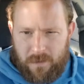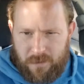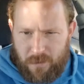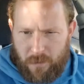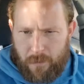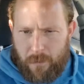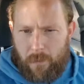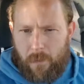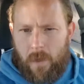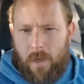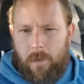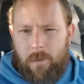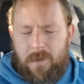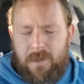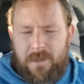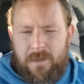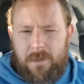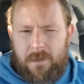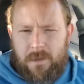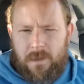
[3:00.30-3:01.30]
Tony
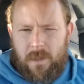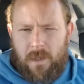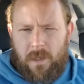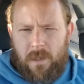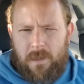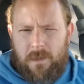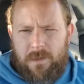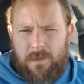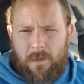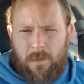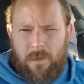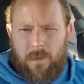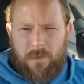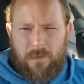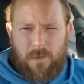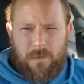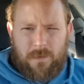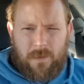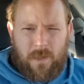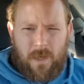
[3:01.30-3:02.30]
Robbins. So
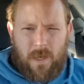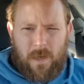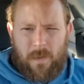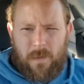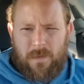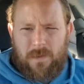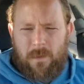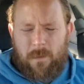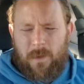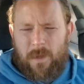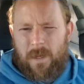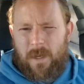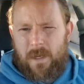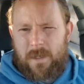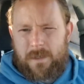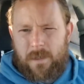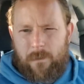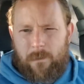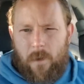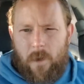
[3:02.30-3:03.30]
those are kind of some of the
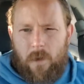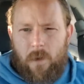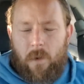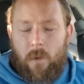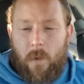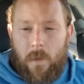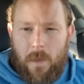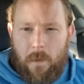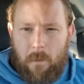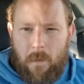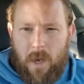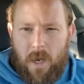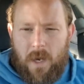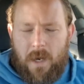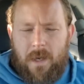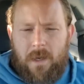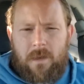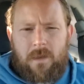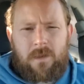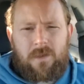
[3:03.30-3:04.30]
guys I follow on the
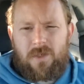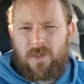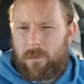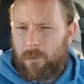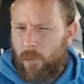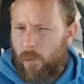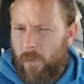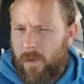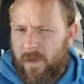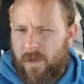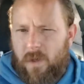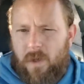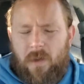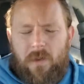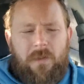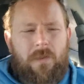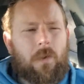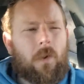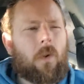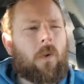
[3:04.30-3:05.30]
Mind. Jim Quick
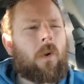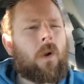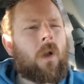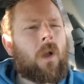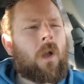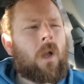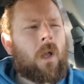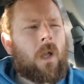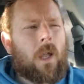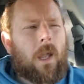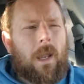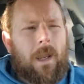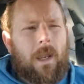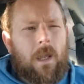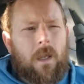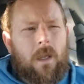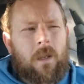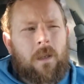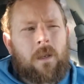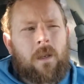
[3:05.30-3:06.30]
also.
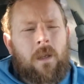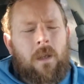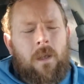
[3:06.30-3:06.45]
And